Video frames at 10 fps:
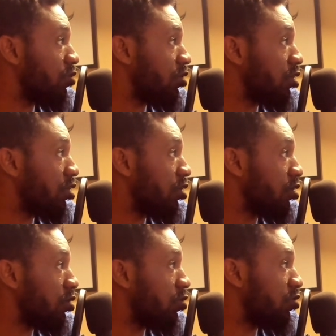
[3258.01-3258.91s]

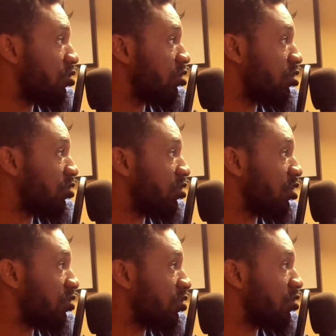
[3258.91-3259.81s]
unique using the
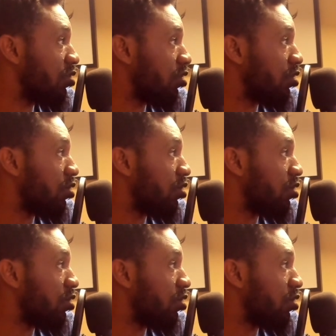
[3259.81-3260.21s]
set